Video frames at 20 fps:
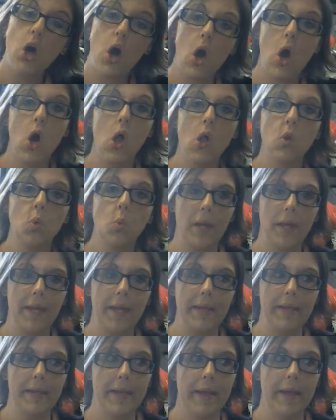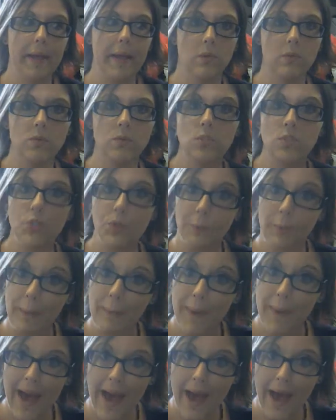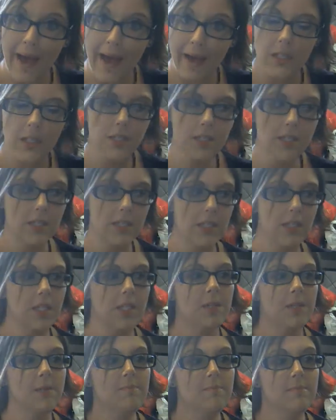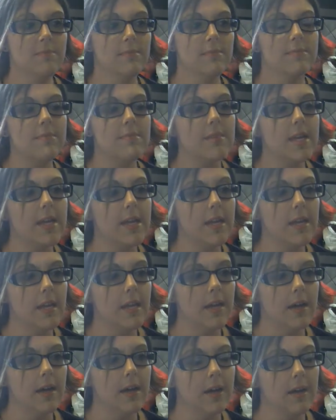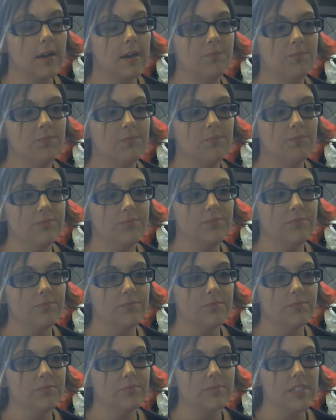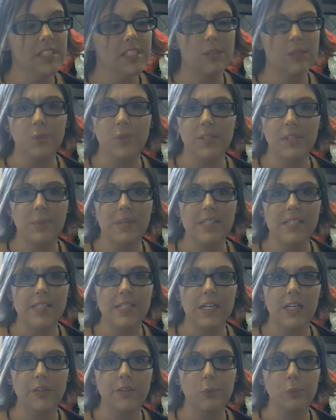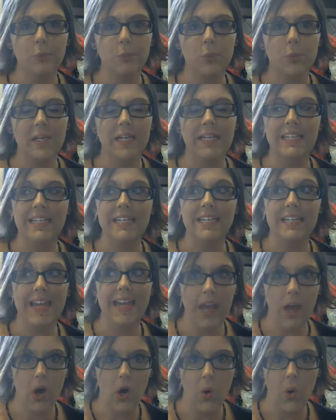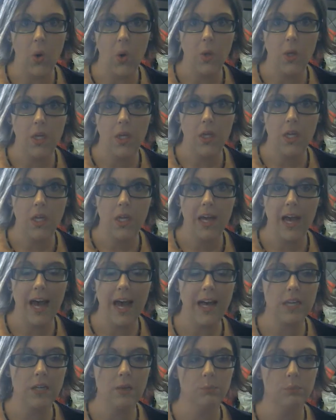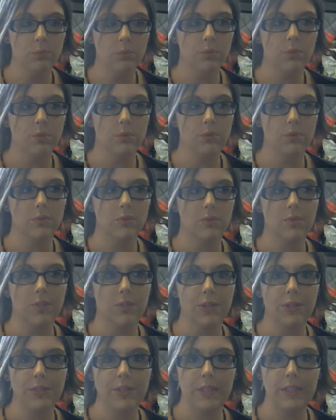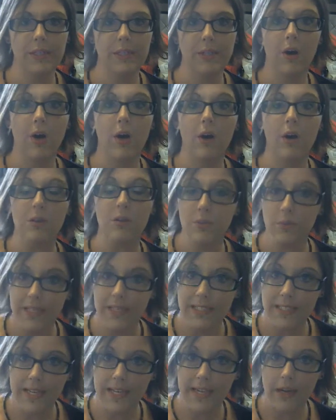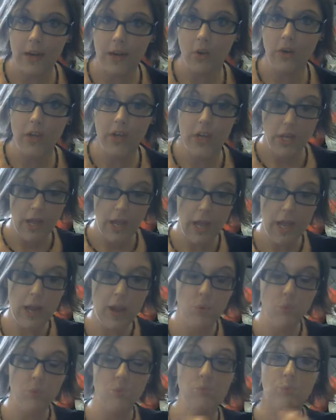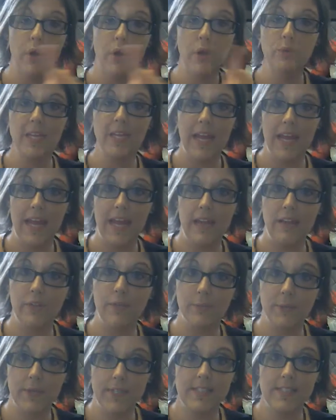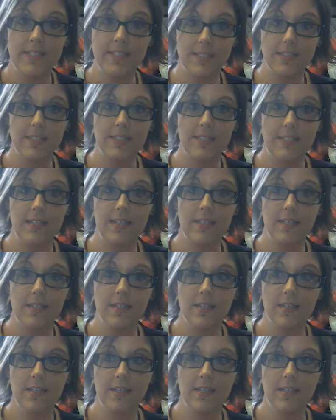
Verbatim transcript: all the way down to my back. And, uh, it really wasn't comfortable. And now I can pull the lid all the way down and rotate 360